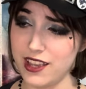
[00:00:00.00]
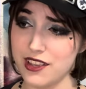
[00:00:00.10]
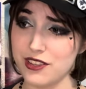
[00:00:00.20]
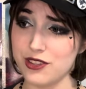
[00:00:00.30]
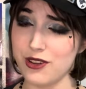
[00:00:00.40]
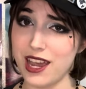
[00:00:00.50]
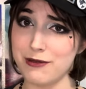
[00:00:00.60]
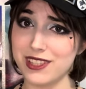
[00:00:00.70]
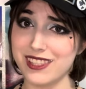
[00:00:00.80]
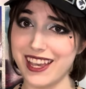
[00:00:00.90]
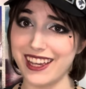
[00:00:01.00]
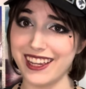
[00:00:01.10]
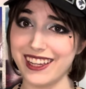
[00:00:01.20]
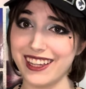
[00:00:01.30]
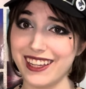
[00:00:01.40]
So I would
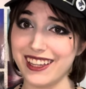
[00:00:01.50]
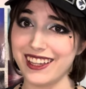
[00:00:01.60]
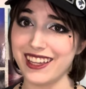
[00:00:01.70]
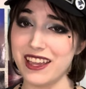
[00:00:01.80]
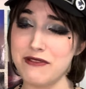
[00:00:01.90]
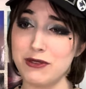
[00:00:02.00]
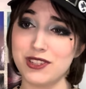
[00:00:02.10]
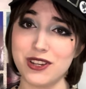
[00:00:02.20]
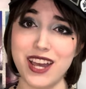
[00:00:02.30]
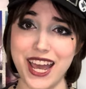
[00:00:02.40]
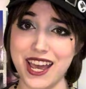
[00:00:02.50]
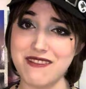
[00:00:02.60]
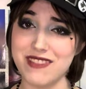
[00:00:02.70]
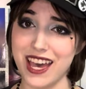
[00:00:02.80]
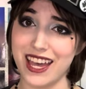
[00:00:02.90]
say if you don't
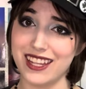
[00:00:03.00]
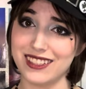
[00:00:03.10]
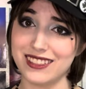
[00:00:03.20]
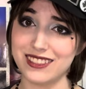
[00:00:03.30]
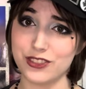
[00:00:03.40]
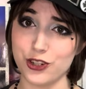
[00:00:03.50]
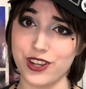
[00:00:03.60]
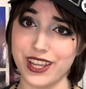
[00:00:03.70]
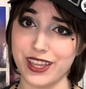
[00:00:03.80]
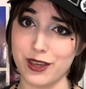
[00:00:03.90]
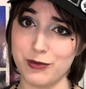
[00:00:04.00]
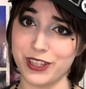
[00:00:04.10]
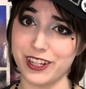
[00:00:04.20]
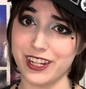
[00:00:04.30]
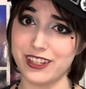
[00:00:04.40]
have that drawing
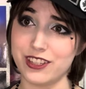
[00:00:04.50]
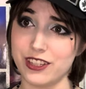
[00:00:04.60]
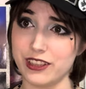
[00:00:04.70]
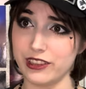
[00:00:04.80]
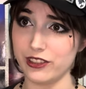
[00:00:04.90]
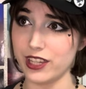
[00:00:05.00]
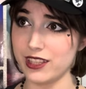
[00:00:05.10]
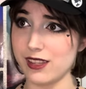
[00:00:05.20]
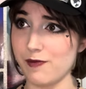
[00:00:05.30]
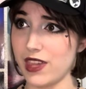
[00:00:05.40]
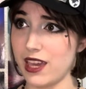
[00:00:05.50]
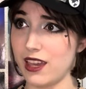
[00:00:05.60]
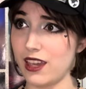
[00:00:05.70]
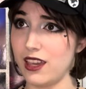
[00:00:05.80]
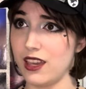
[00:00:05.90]
ability to look at
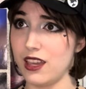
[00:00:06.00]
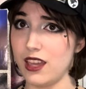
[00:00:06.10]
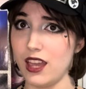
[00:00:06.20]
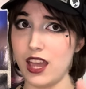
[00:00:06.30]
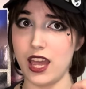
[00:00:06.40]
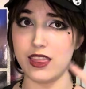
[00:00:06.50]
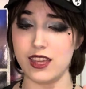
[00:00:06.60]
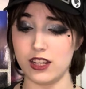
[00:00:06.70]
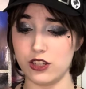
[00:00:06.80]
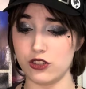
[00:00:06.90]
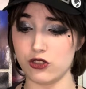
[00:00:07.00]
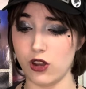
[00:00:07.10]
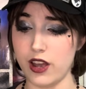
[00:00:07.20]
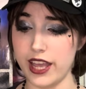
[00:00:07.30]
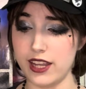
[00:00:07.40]
something and then
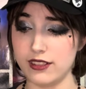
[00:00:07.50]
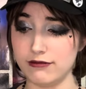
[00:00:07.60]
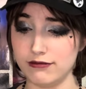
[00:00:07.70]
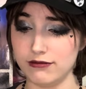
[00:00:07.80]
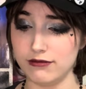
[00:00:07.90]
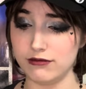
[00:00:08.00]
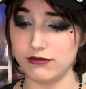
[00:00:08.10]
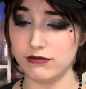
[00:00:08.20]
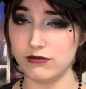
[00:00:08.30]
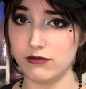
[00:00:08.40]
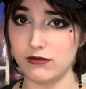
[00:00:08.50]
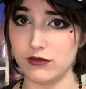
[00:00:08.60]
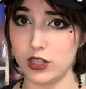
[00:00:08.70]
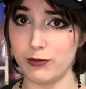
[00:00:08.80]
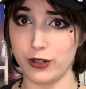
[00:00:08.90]
draw it
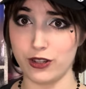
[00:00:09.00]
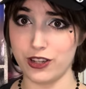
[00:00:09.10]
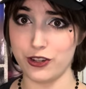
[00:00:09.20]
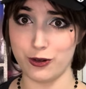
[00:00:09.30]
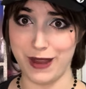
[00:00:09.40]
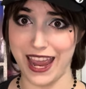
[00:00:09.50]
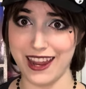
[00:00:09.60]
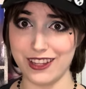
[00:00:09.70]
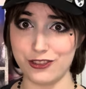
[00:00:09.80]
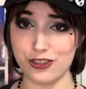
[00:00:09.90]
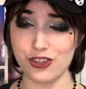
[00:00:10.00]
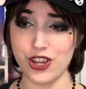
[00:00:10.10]
to put on your page,